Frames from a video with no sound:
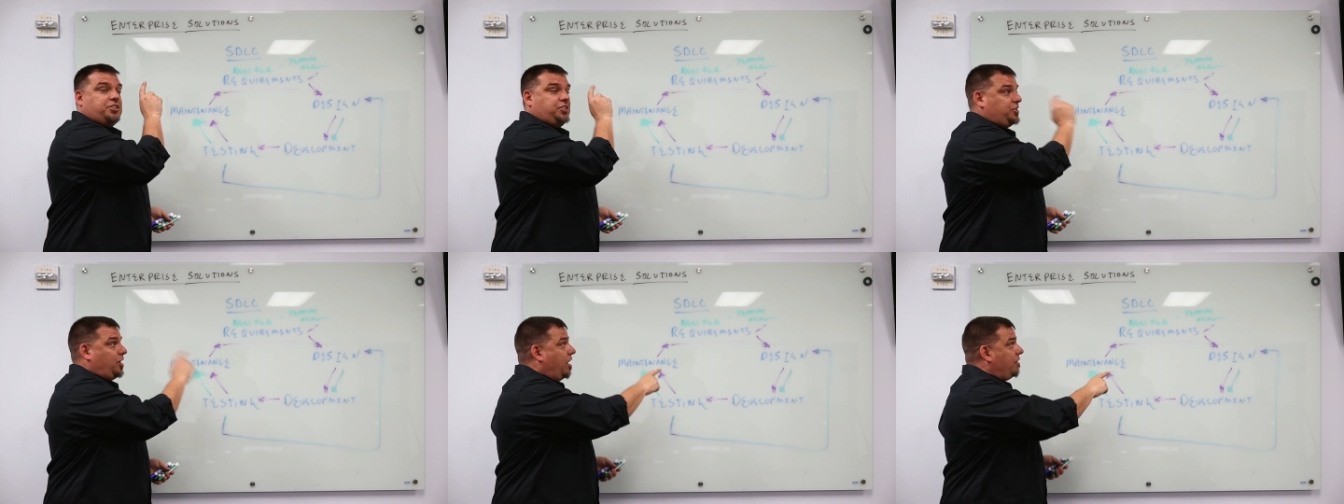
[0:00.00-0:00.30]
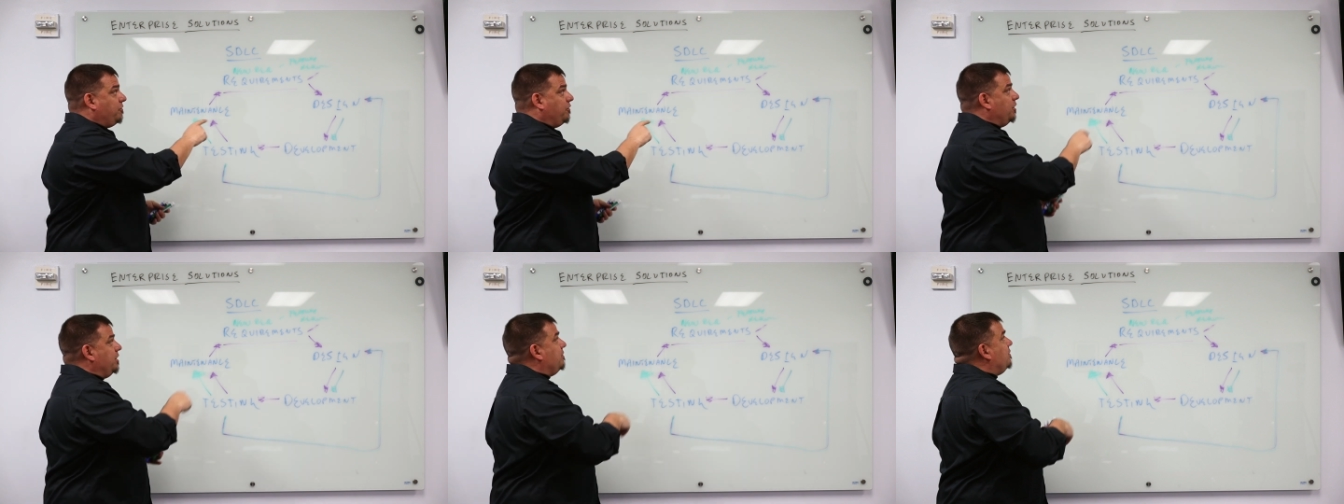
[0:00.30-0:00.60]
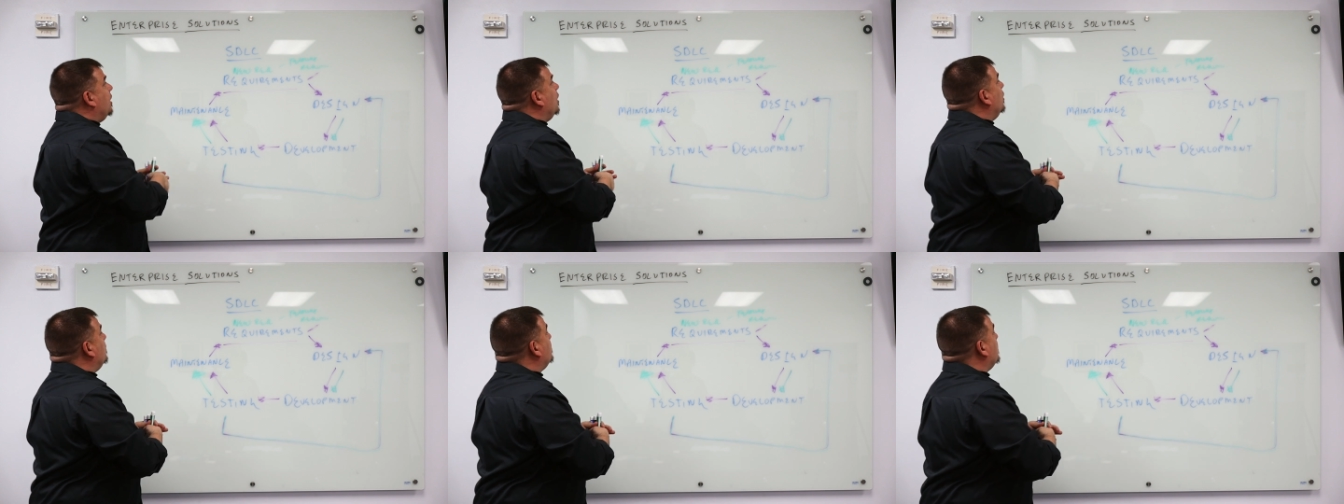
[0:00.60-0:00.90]
a software
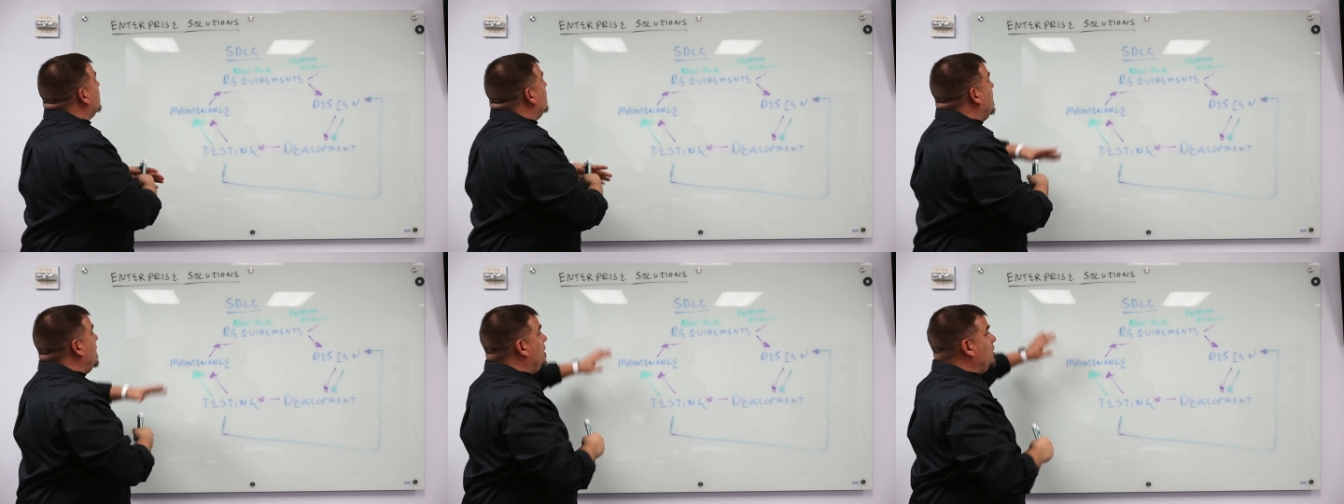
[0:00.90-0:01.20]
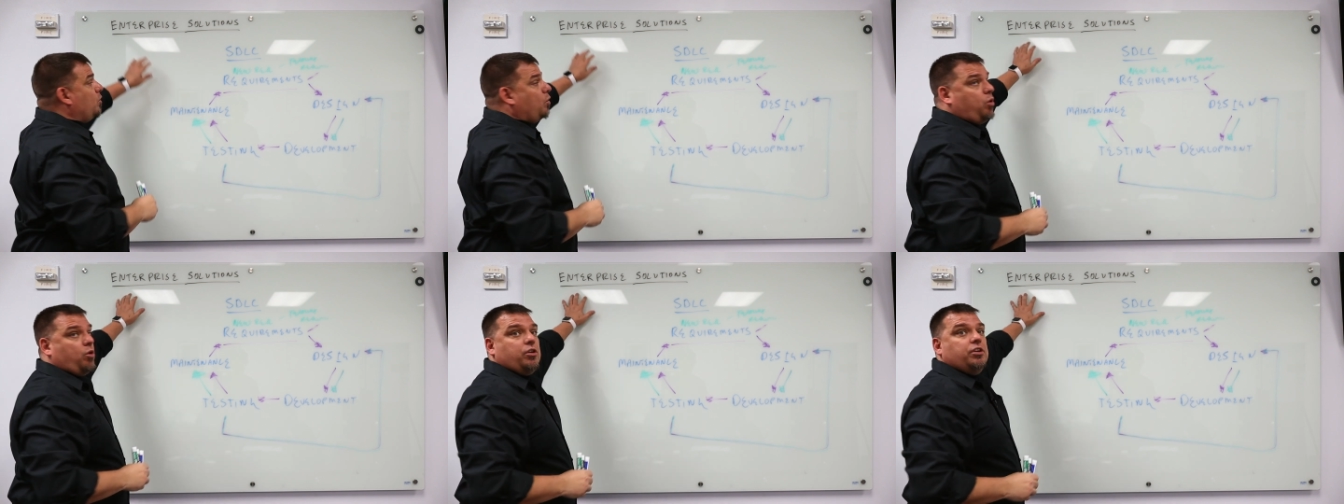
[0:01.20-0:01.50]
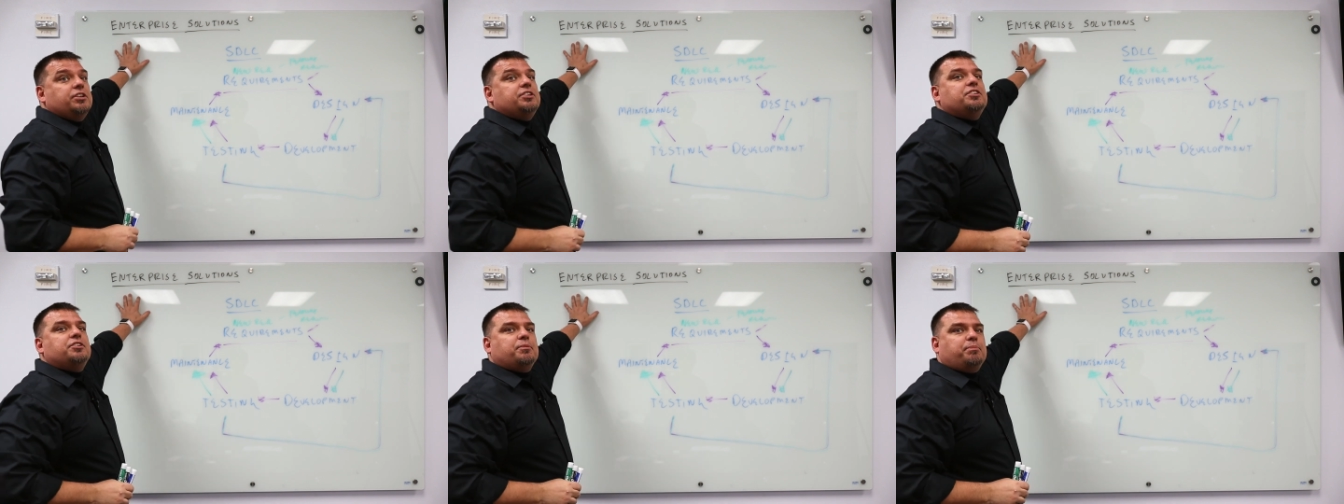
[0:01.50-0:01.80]
developer in order
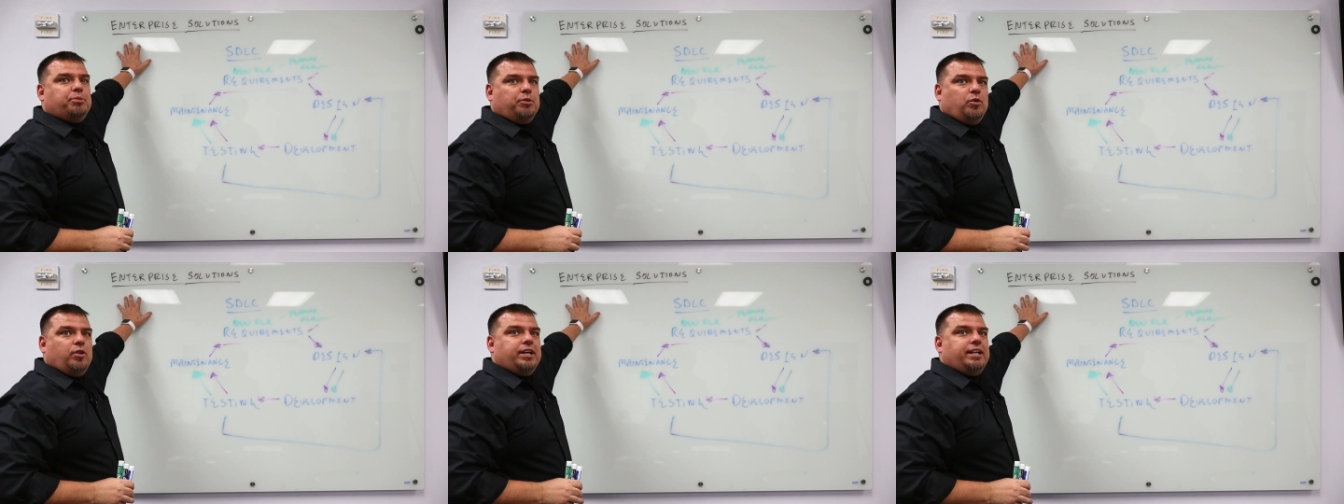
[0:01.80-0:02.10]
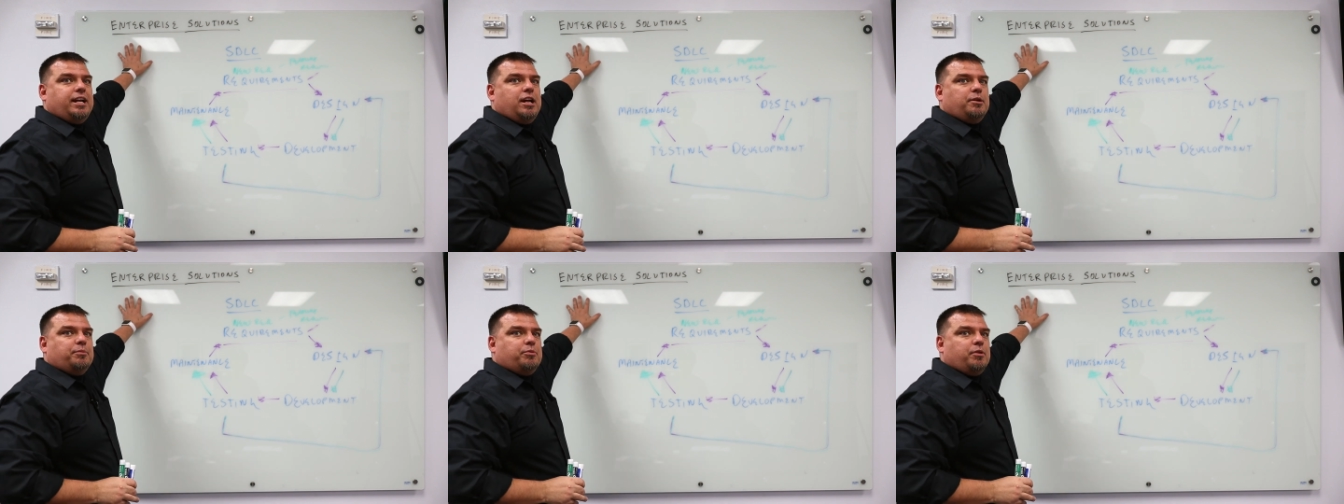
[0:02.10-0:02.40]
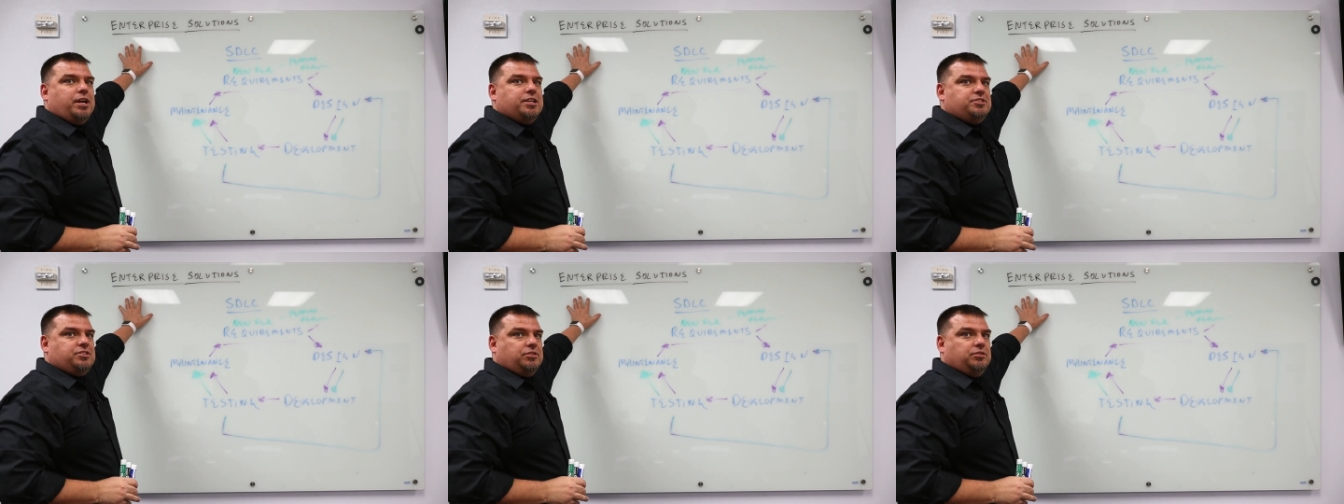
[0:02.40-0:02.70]
to deploy an
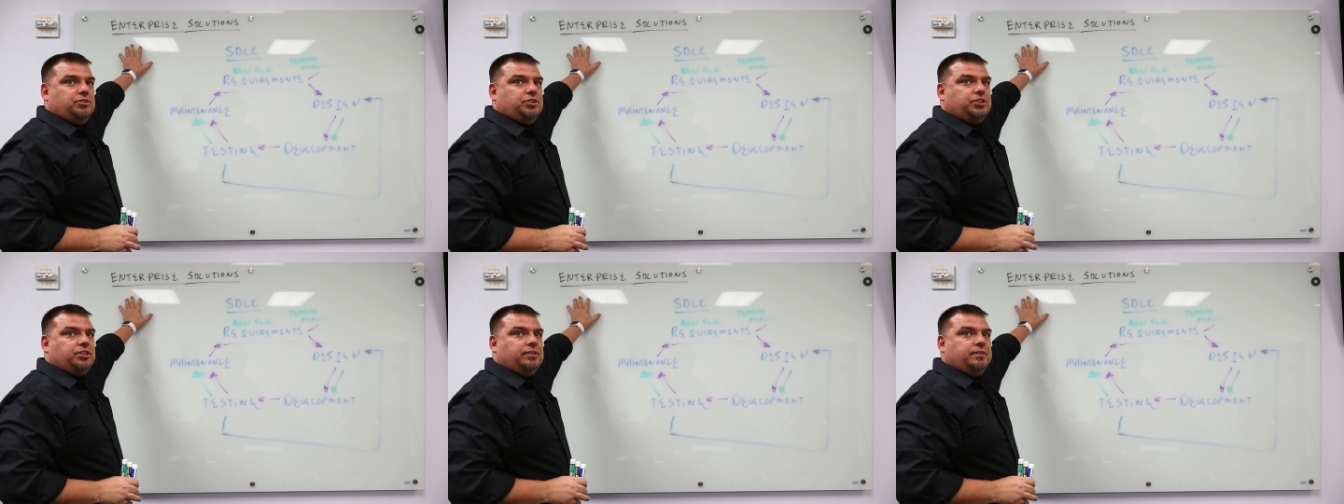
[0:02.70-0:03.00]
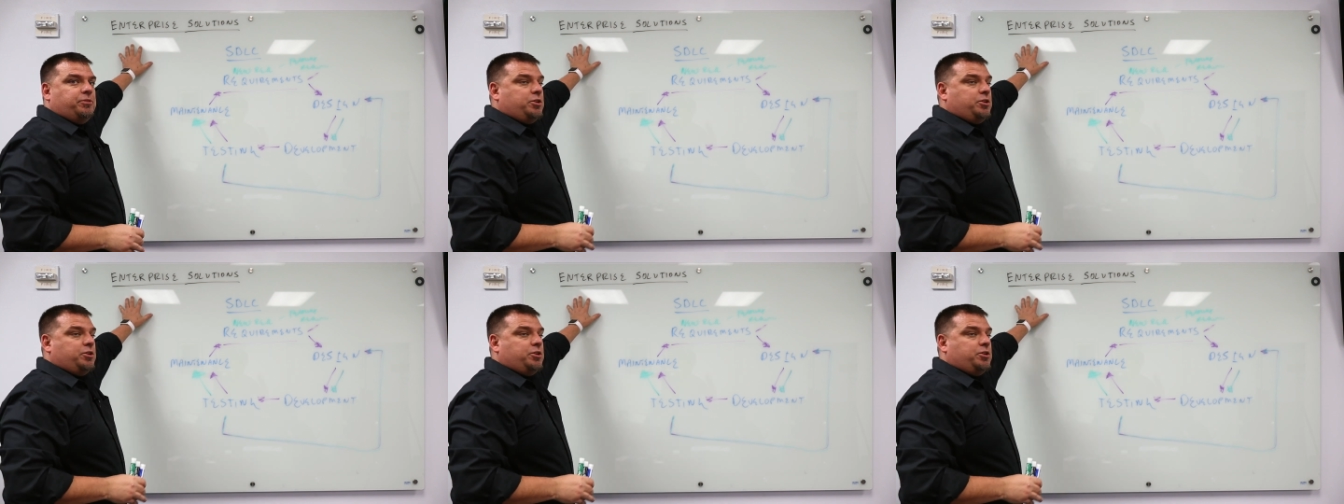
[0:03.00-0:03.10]
enterprise solution.